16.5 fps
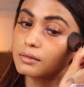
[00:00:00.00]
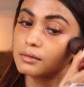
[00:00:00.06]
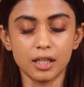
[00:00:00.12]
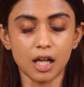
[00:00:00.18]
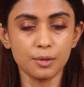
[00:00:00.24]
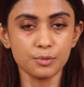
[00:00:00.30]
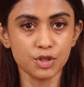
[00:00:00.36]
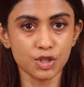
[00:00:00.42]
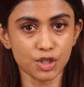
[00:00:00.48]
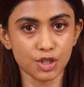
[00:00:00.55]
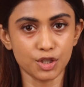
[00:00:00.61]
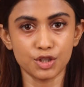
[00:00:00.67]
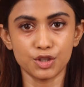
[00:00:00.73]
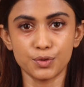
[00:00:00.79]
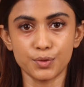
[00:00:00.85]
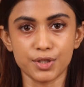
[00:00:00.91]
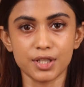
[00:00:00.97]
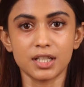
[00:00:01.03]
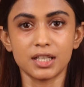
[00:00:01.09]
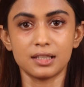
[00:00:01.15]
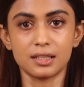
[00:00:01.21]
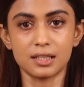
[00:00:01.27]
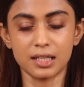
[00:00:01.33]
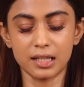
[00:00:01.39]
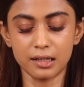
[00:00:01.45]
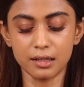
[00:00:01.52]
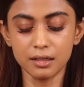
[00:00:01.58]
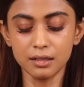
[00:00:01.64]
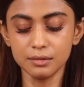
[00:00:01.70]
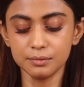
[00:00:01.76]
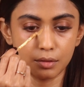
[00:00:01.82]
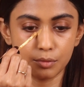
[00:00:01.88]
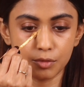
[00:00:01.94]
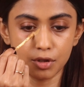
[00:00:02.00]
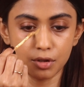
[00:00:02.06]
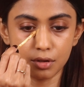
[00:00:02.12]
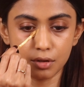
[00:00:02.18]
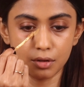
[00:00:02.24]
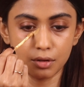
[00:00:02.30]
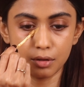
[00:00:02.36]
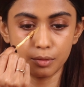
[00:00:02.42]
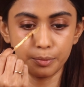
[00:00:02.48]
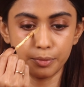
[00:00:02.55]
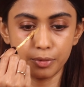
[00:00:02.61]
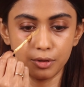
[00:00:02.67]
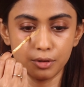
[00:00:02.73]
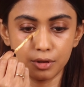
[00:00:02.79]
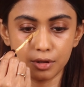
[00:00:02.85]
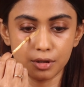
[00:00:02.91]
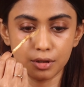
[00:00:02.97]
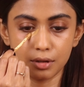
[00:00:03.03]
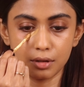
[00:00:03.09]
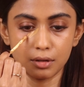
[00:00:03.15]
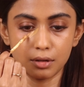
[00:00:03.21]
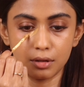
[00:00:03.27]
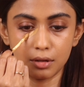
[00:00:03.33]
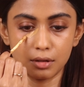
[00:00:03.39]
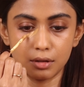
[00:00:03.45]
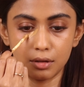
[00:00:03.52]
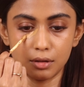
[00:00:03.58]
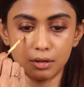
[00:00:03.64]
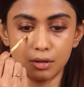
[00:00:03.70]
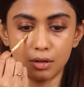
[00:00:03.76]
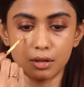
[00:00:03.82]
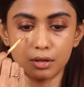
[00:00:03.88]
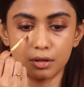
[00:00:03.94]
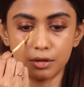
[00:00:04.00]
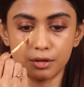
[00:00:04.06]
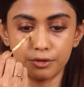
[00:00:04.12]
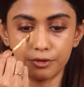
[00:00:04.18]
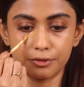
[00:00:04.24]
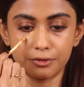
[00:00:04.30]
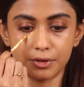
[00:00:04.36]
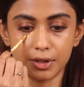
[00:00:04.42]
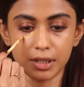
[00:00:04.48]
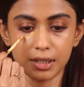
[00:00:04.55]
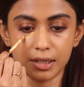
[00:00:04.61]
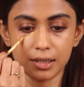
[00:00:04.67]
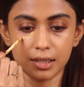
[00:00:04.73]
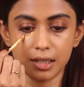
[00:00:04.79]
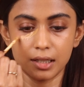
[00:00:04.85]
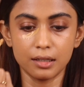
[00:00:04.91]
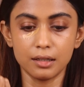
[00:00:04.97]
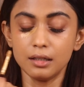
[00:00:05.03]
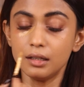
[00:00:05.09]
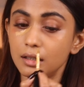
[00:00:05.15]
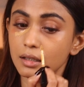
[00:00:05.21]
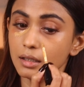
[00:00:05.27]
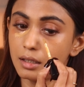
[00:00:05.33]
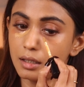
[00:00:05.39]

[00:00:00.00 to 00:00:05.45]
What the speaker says: Now I'm just going to use a concealer. I'm just going to put a lot of concealer